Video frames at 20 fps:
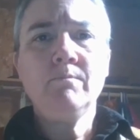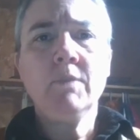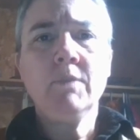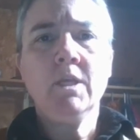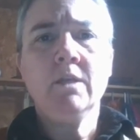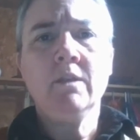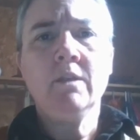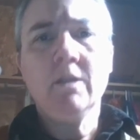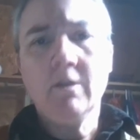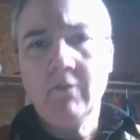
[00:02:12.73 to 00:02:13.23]

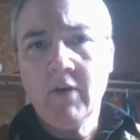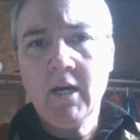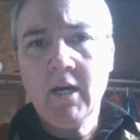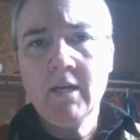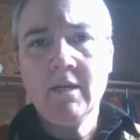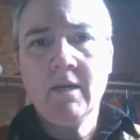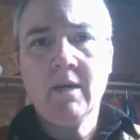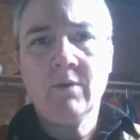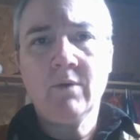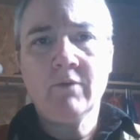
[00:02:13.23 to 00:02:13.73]
The divine,
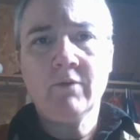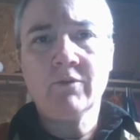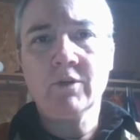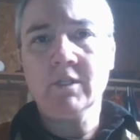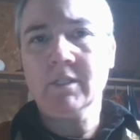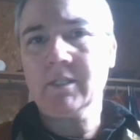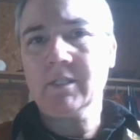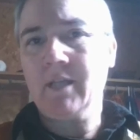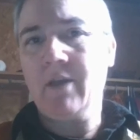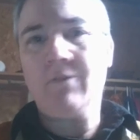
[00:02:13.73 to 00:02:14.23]
however,
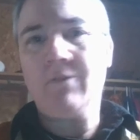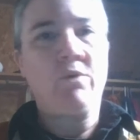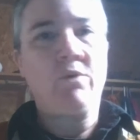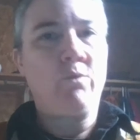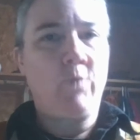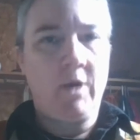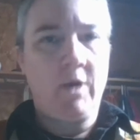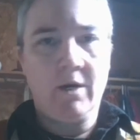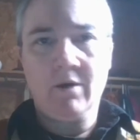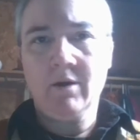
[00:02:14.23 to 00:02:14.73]
is
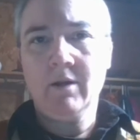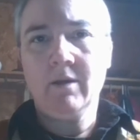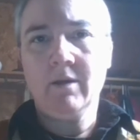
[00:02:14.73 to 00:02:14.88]
everywhere.